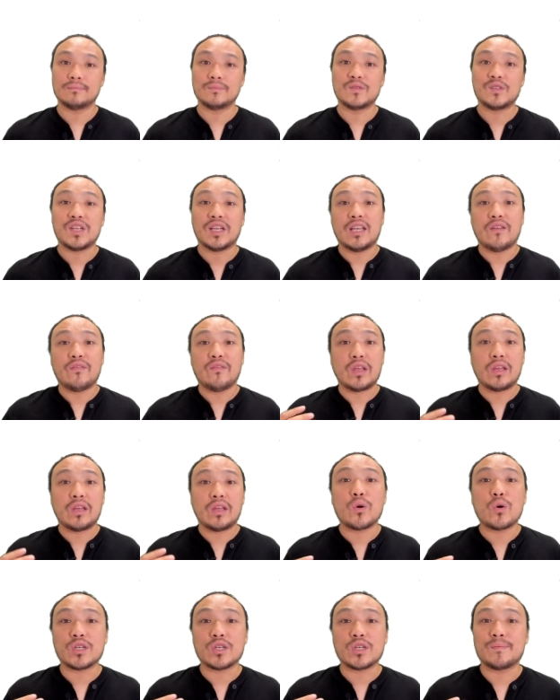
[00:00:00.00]
Significant
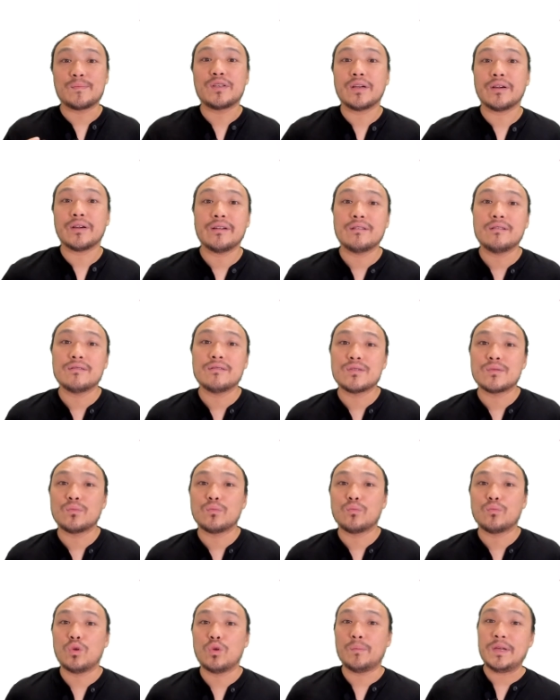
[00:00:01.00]
course materials
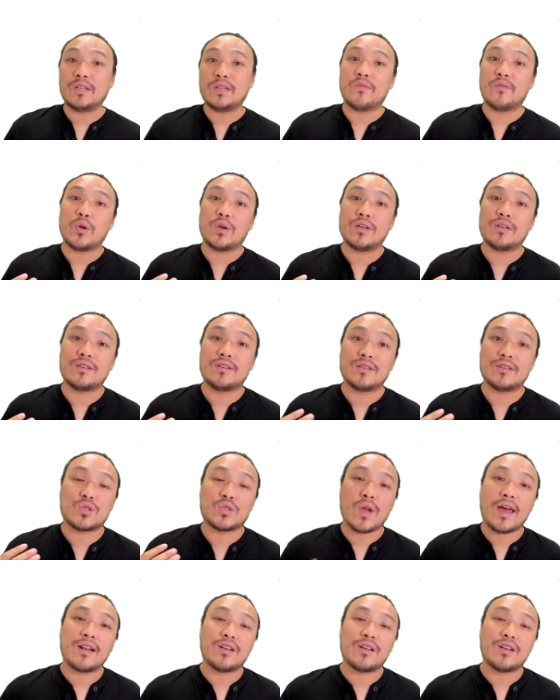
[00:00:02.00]
will be devoted to
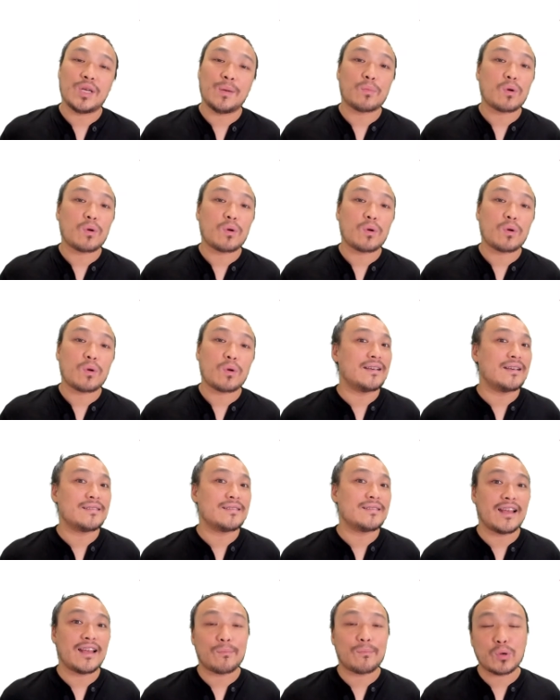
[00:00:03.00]
strategy, process,
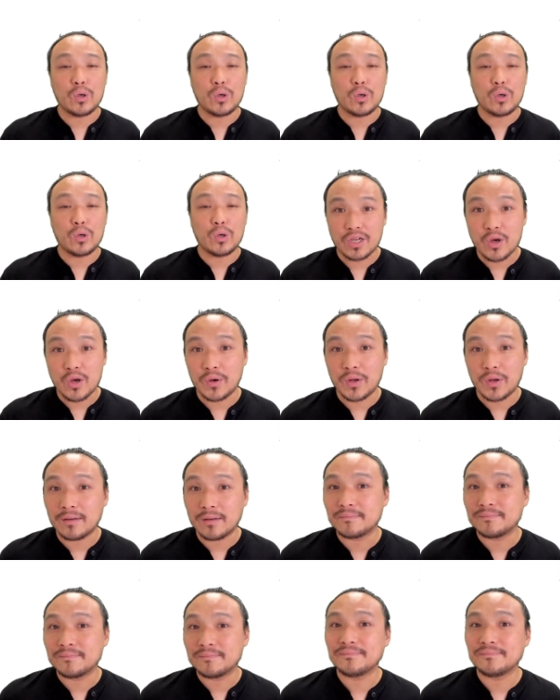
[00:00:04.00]
and approach to coding.
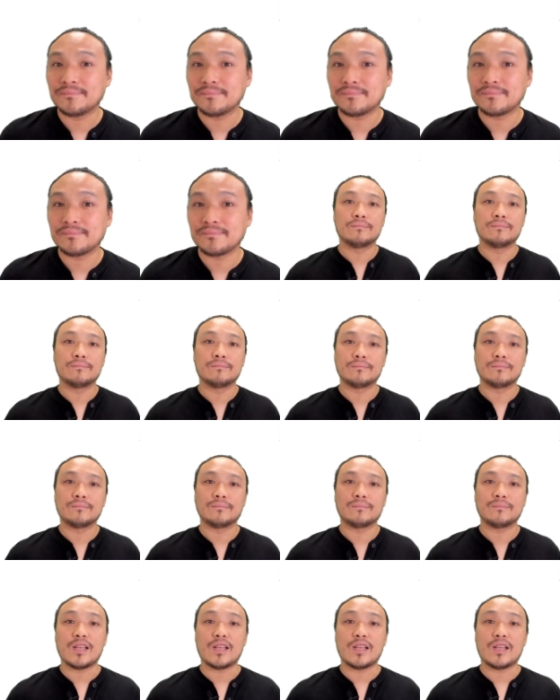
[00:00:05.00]

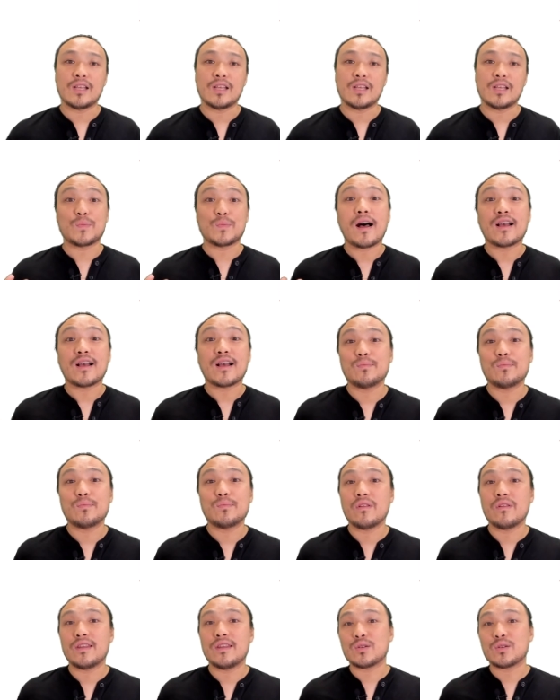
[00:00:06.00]
As much as
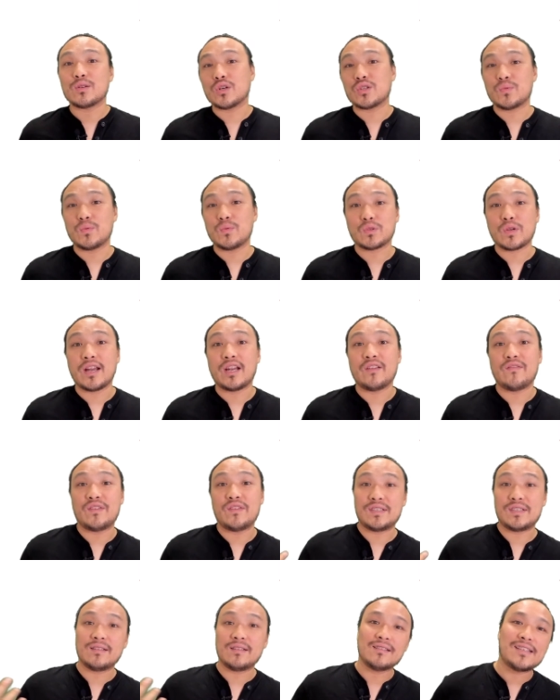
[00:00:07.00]
possible, this course will try to
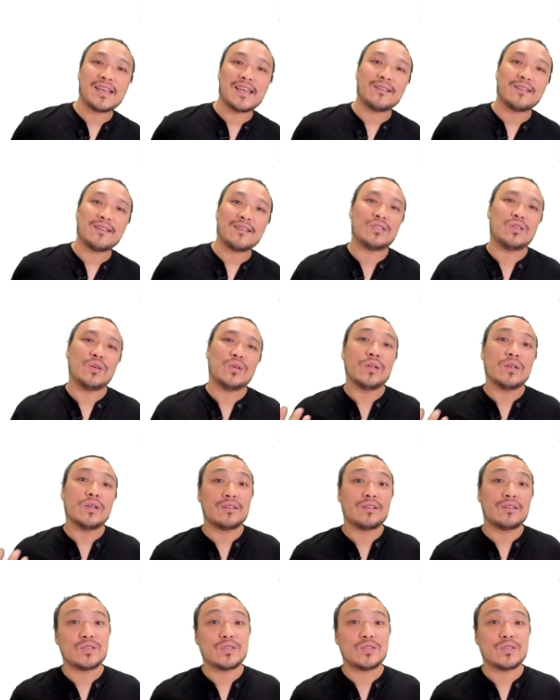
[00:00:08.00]
facilitate
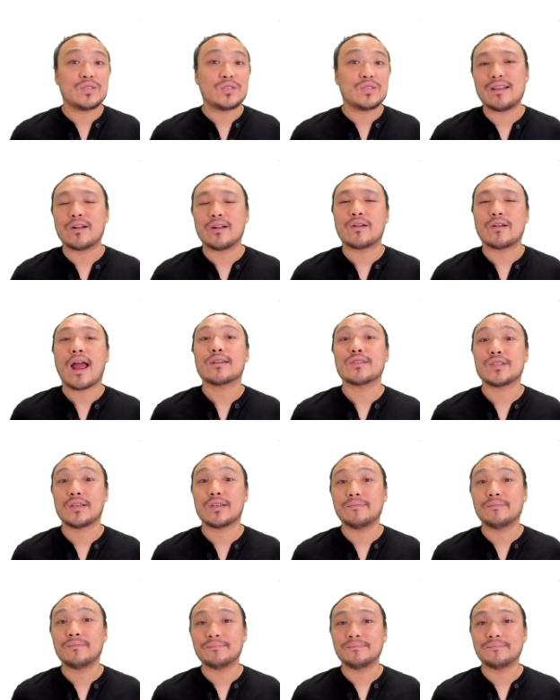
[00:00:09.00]
student-to-student -student interaction.